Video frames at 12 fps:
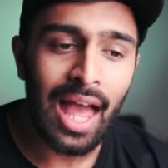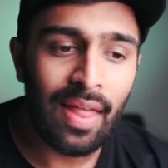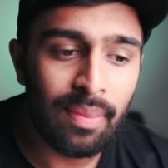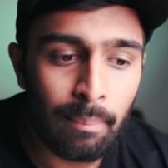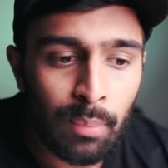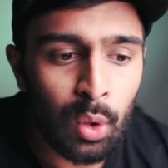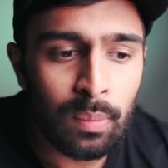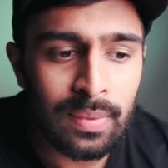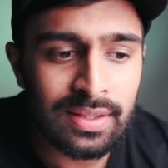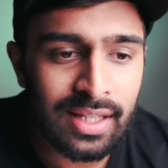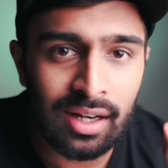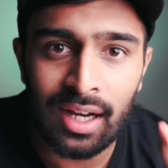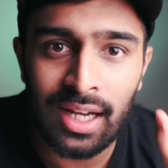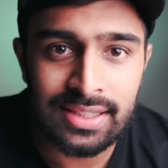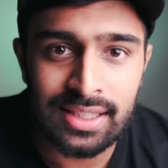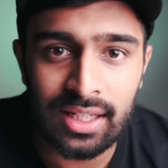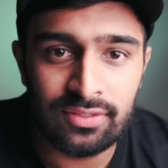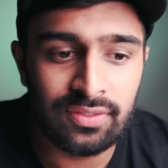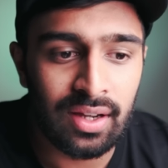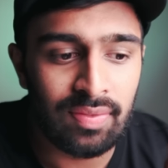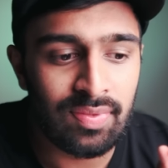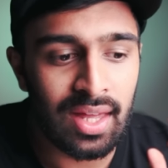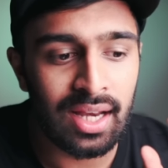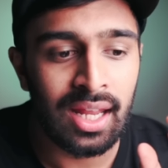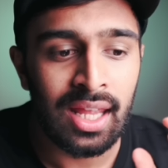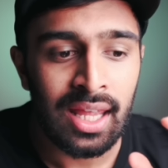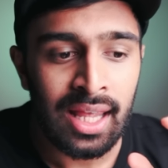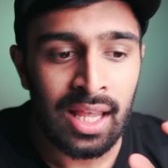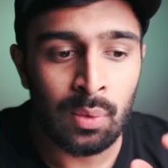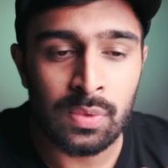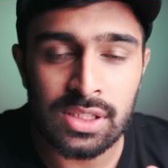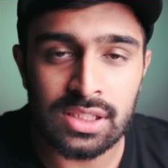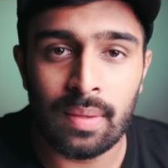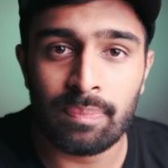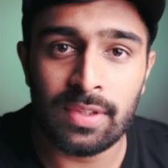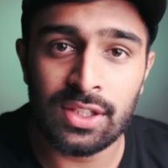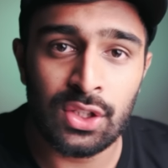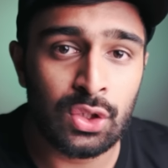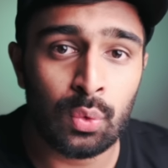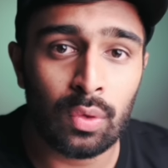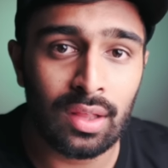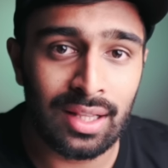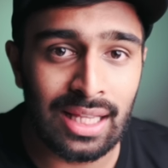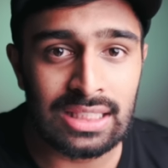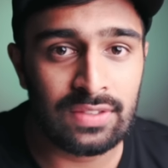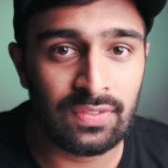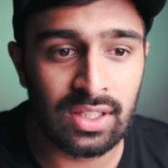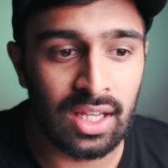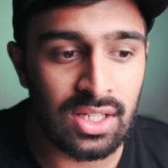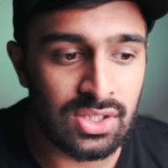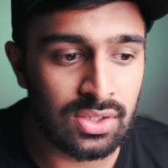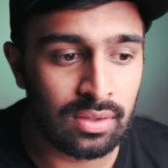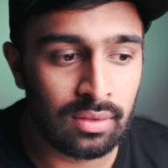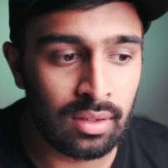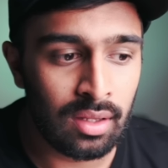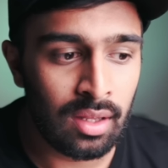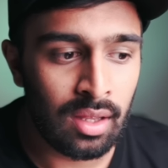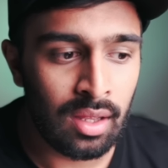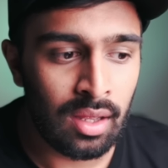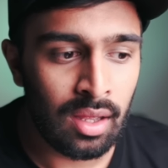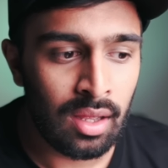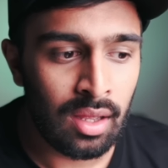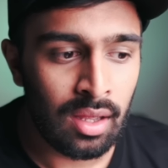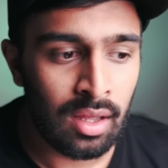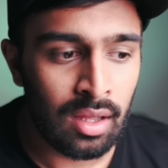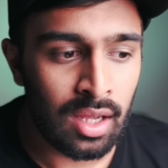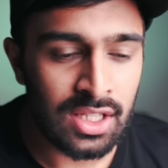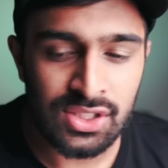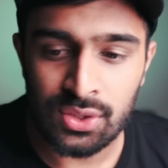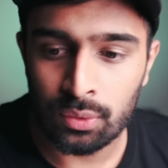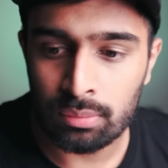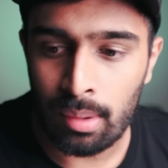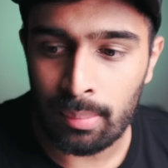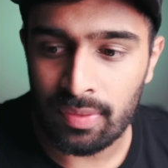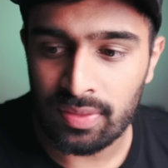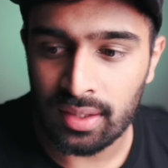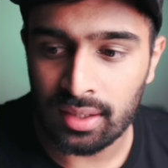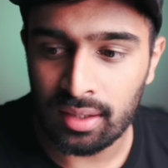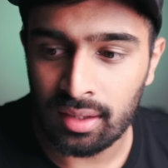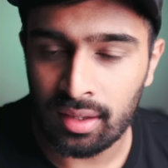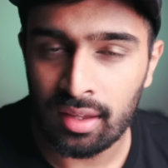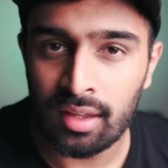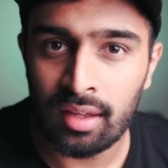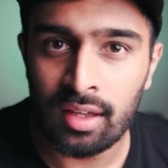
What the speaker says: And the moment that I identified that it was something to do with classification, I still remember thinking,